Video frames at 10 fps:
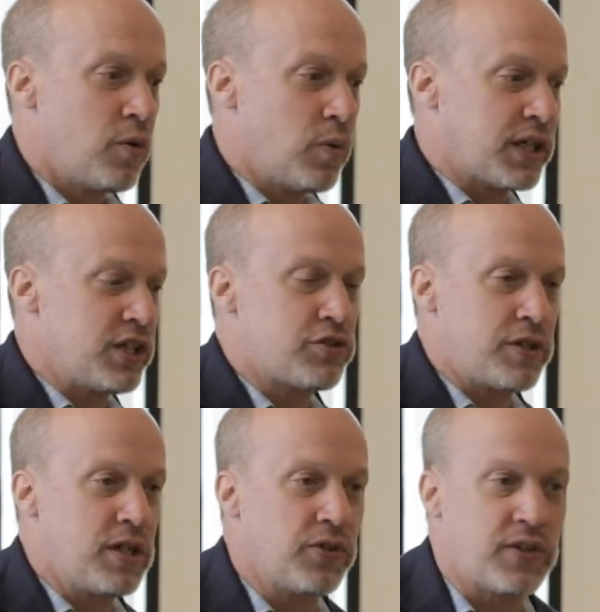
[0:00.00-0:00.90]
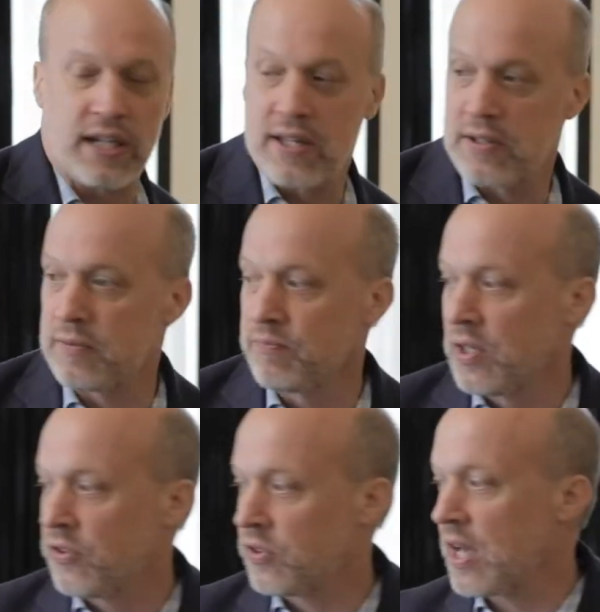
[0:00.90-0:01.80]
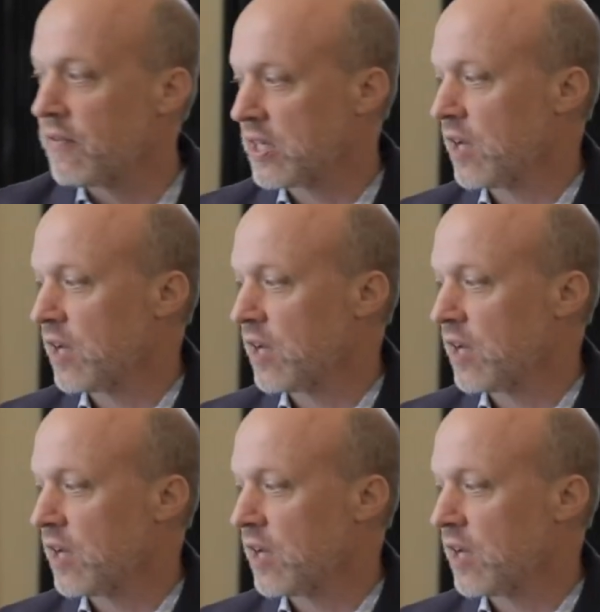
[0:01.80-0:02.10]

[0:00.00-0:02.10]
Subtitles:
Work in trios together so you have a